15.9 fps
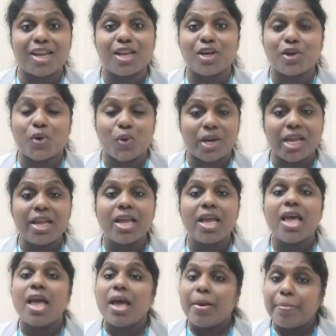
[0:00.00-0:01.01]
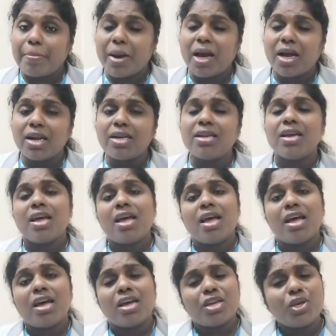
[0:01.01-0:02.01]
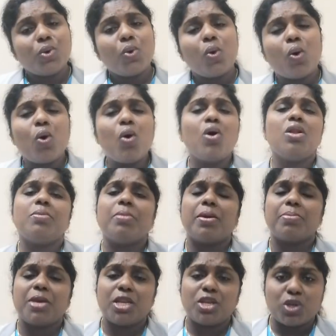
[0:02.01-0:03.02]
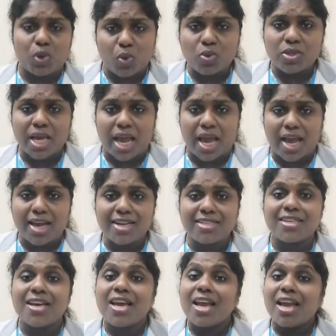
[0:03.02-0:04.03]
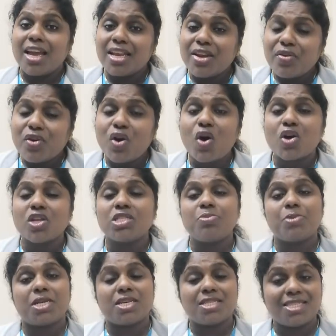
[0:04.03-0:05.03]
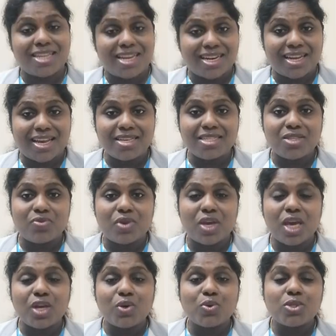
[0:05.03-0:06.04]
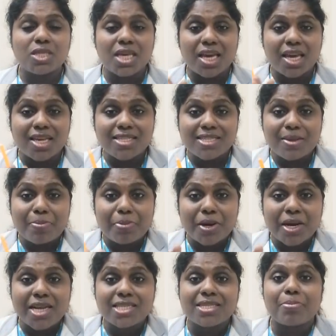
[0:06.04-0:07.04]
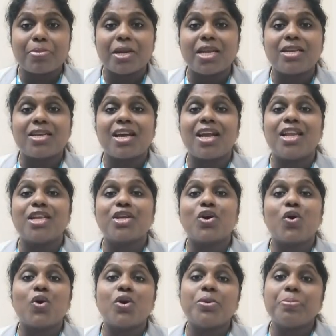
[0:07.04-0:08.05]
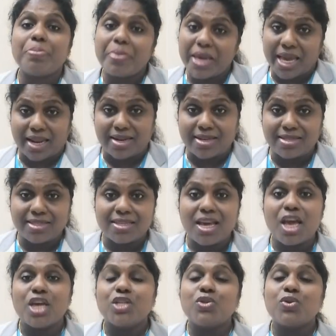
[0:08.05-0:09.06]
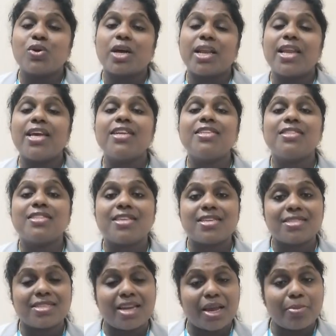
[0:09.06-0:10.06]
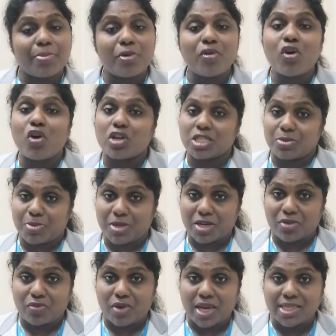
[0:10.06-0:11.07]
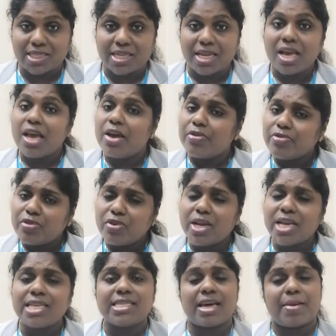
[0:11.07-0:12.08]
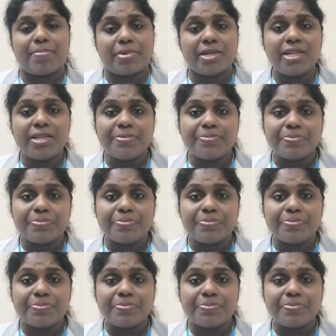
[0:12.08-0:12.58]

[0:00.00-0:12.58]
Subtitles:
color coding, but you all maybe know that in our hospital settings we are using a separate color code bins to collect these type of hospital waste. For example,